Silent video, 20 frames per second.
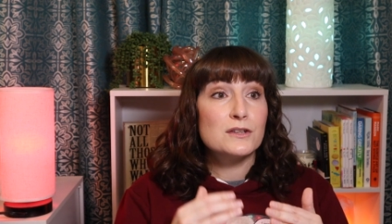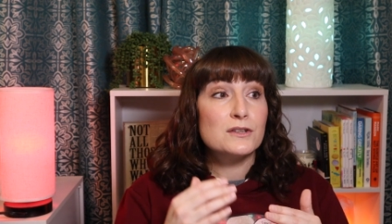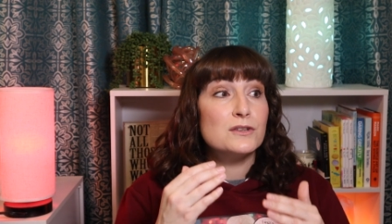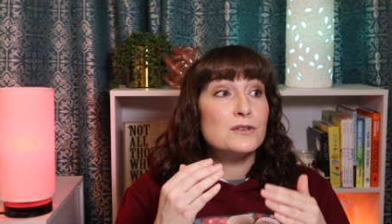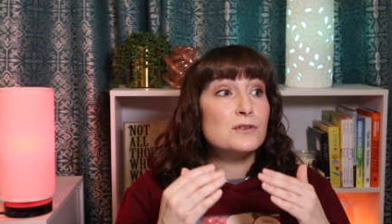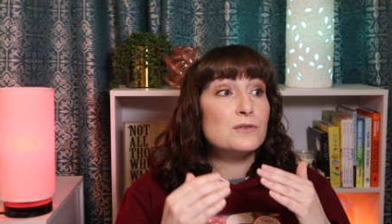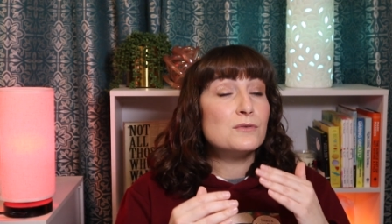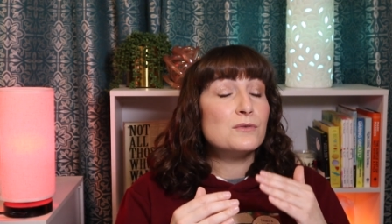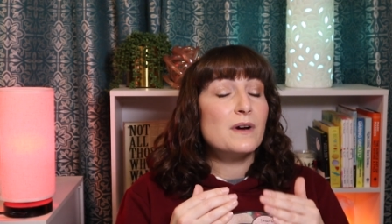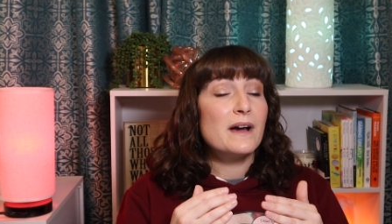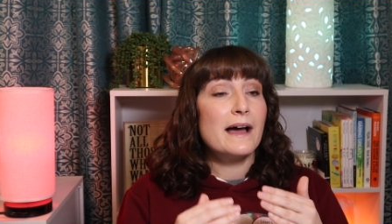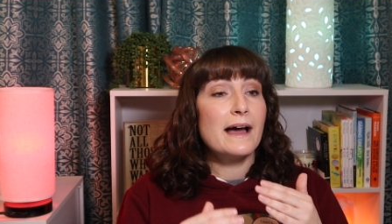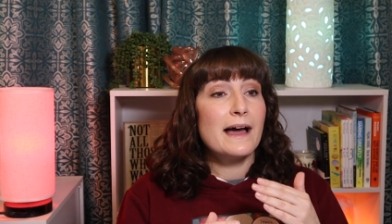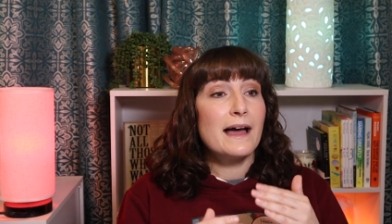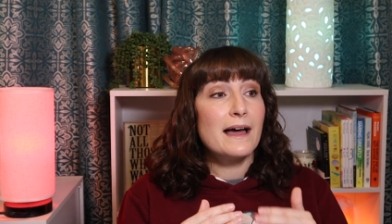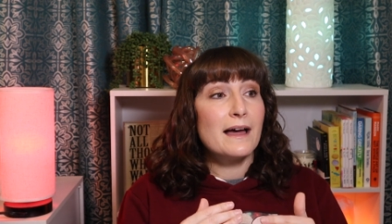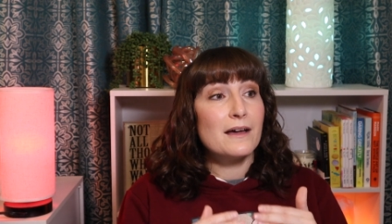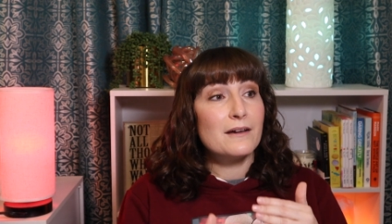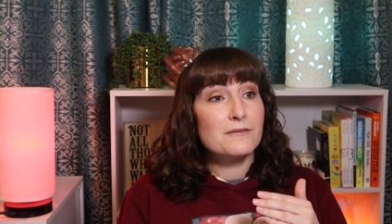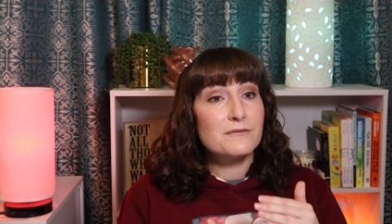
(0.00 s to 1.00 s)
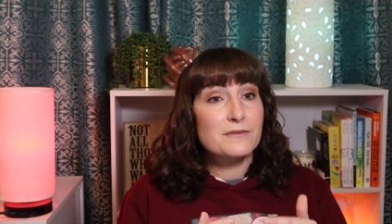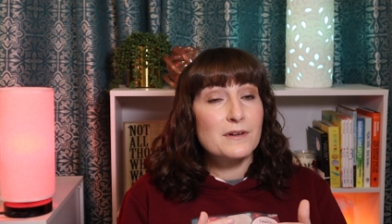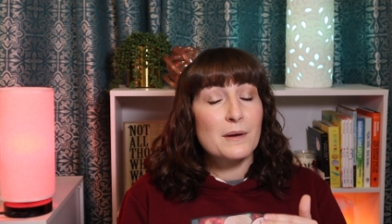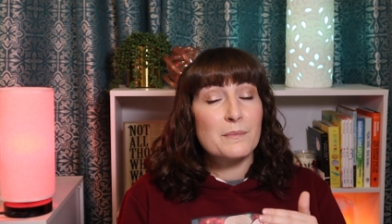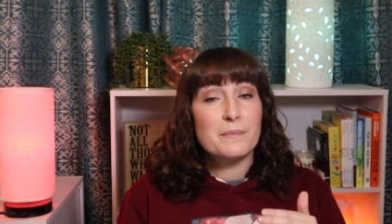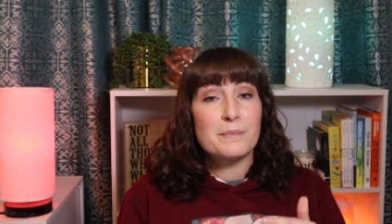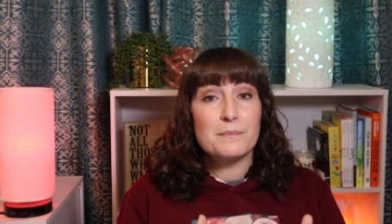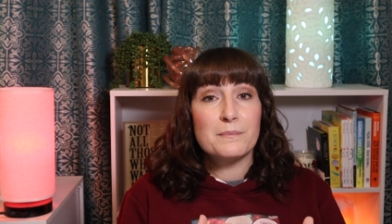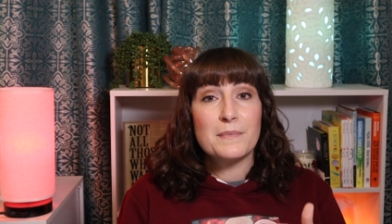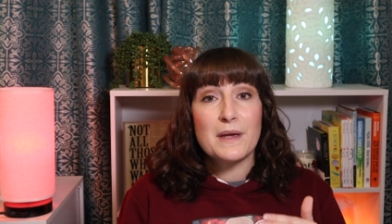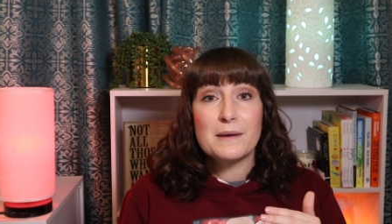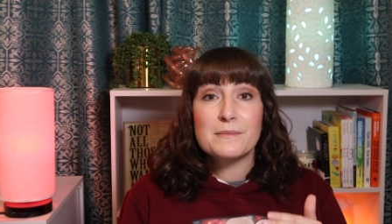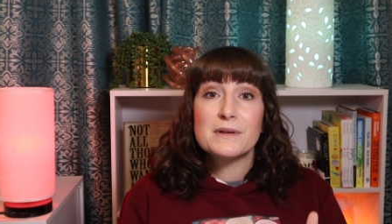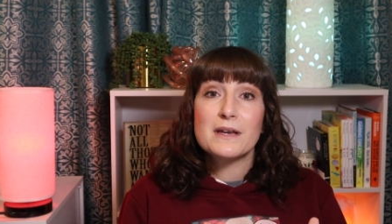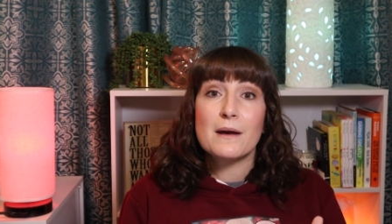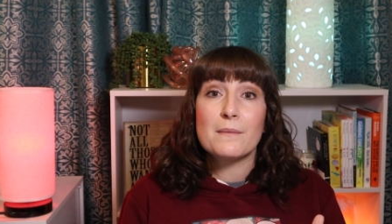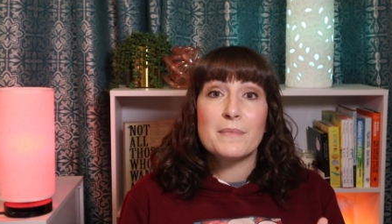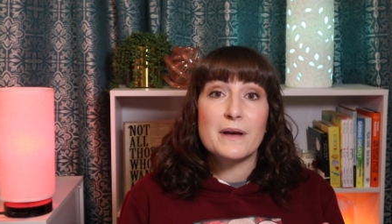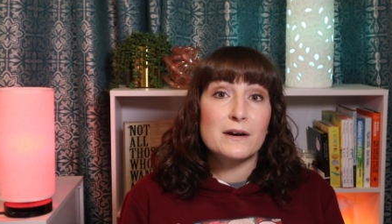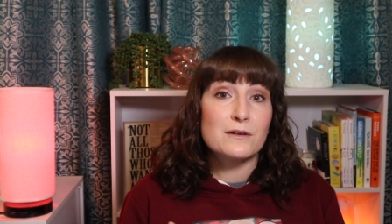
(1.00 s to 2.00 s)
You have
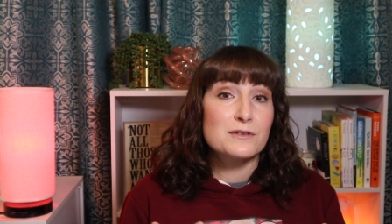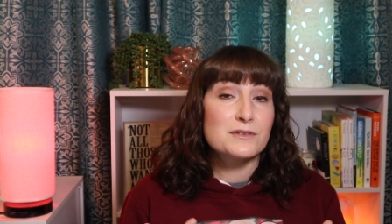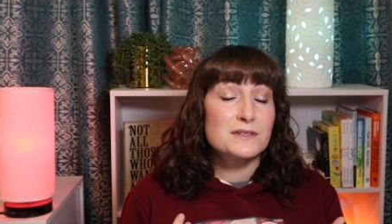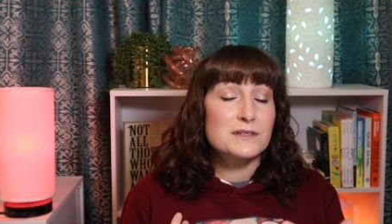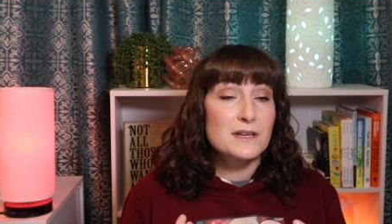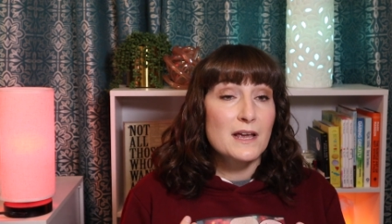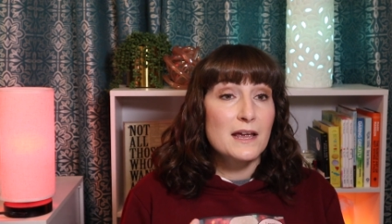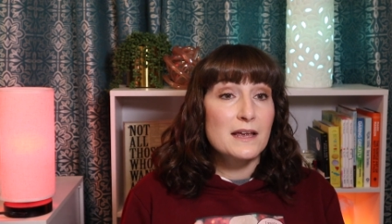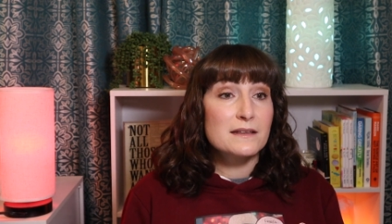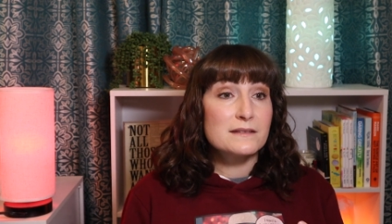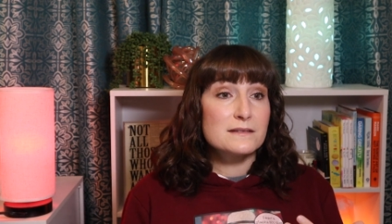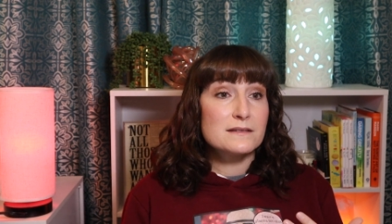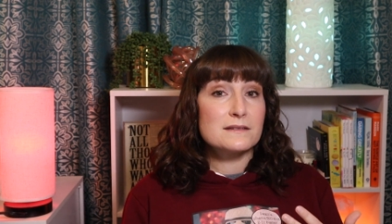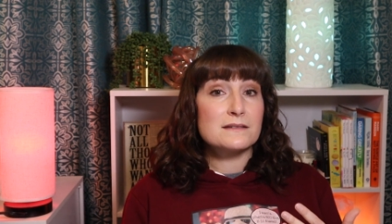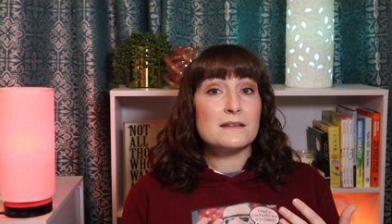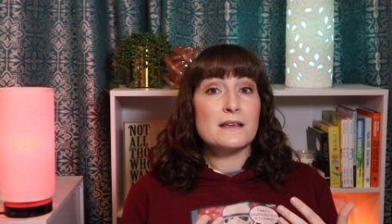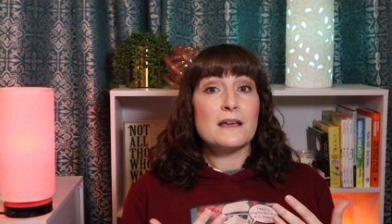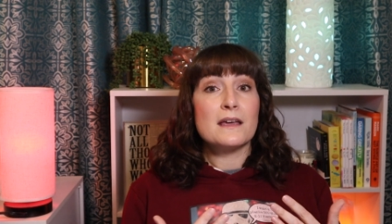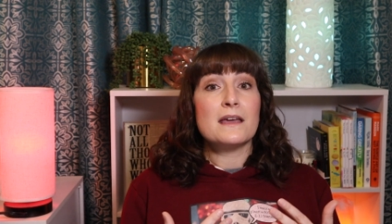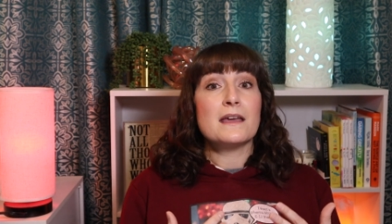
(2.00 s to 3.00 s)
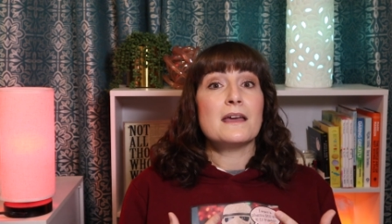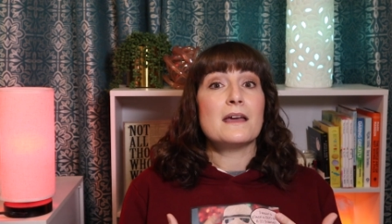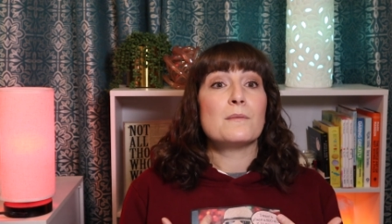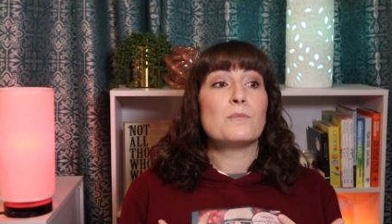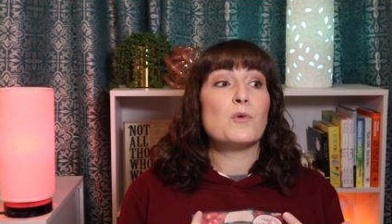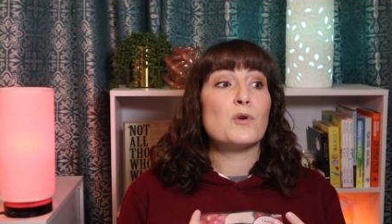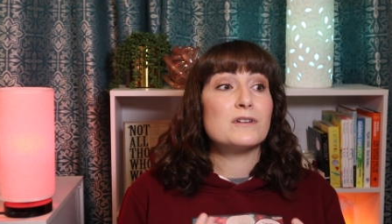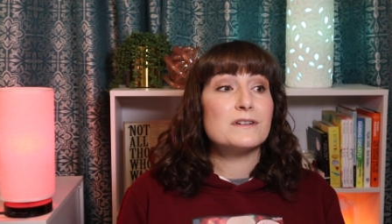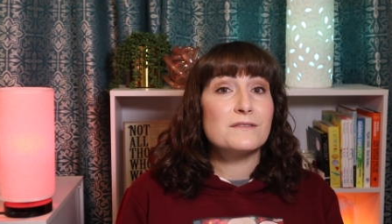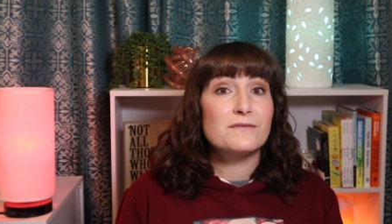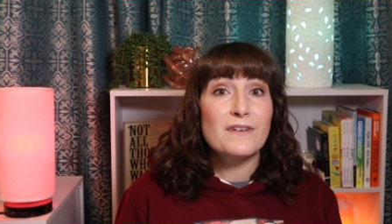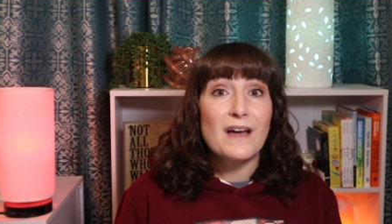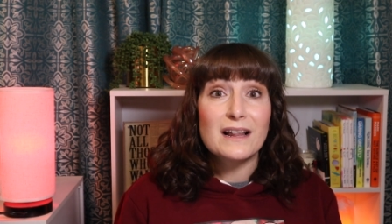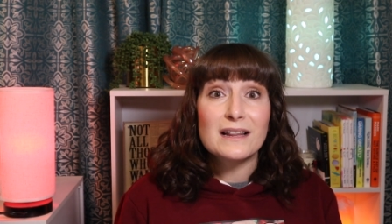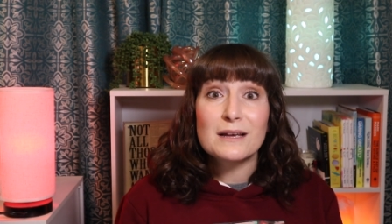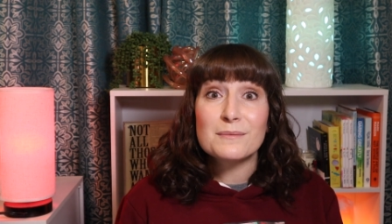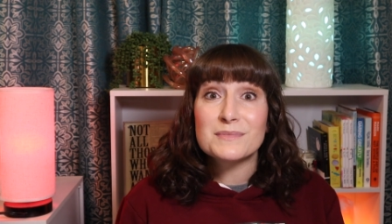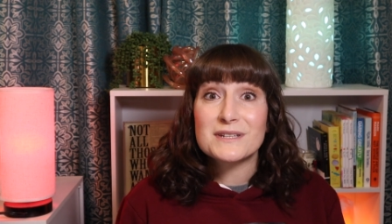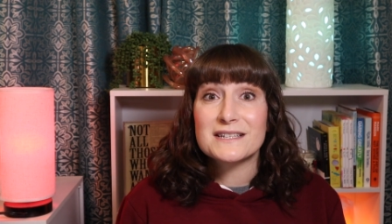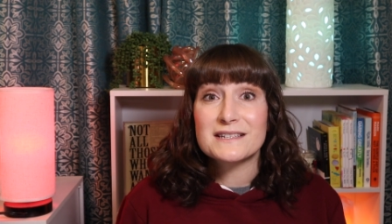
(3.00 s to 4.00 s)
maybe a better sense, more
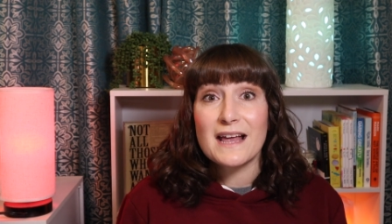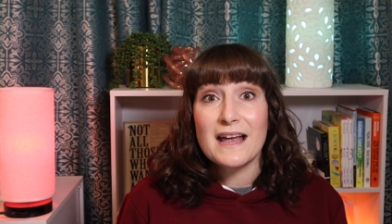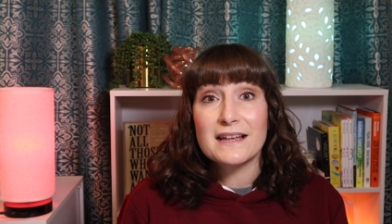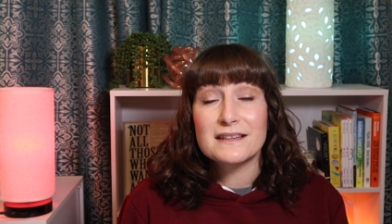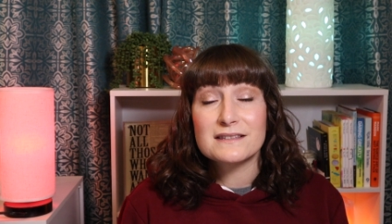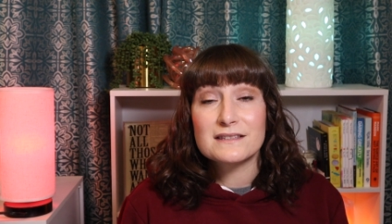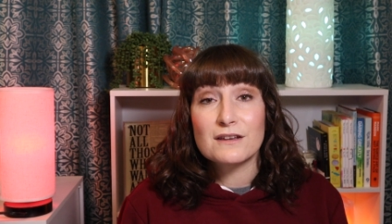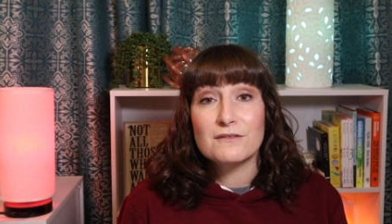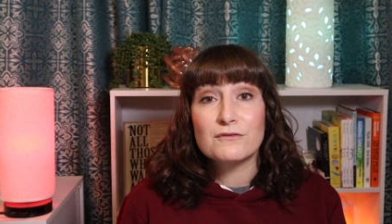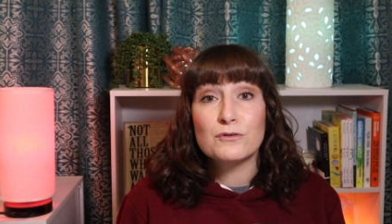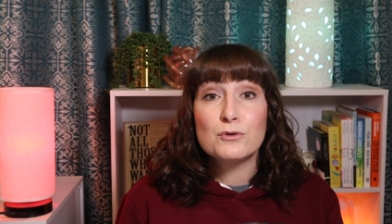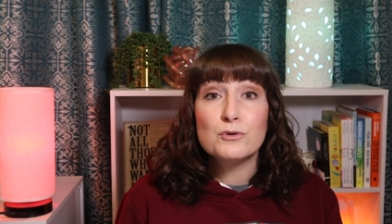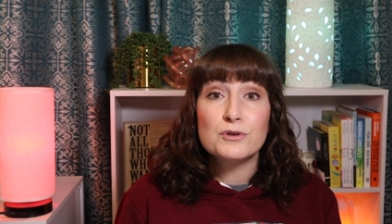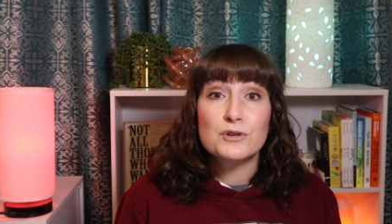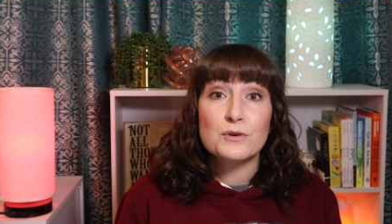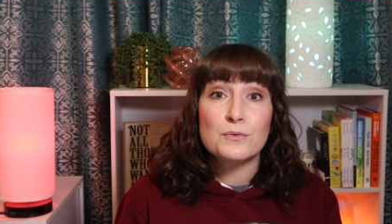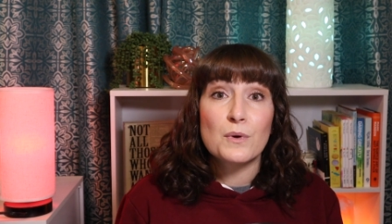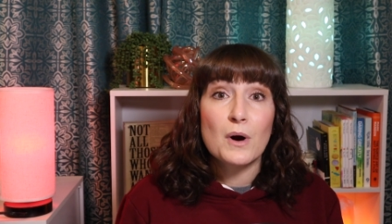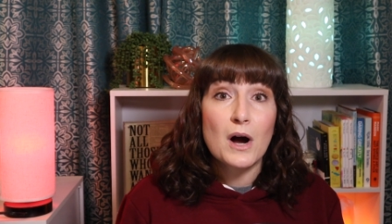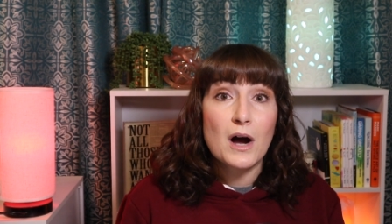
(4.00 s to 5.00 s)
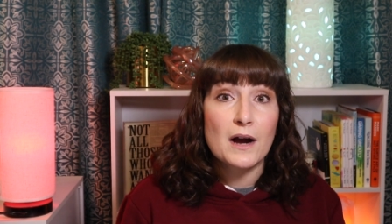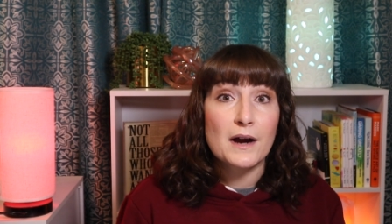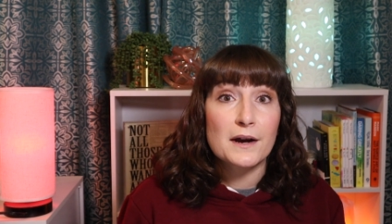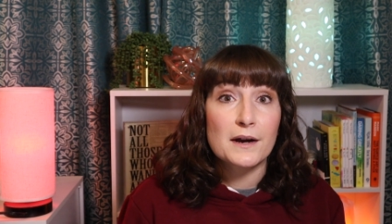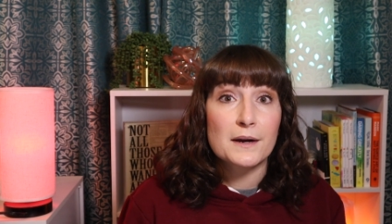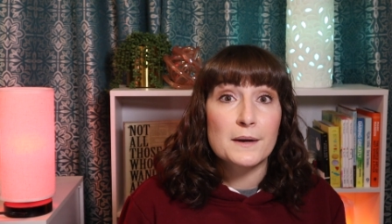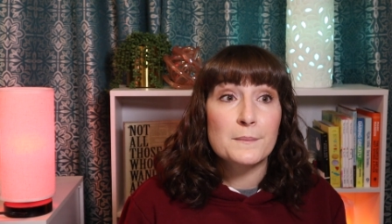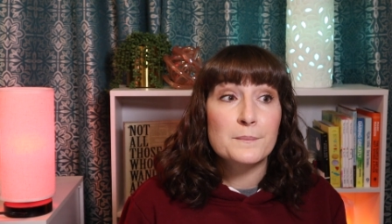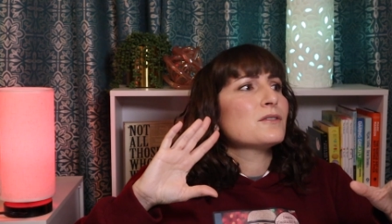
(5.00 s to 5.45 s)
developed sense of who you are.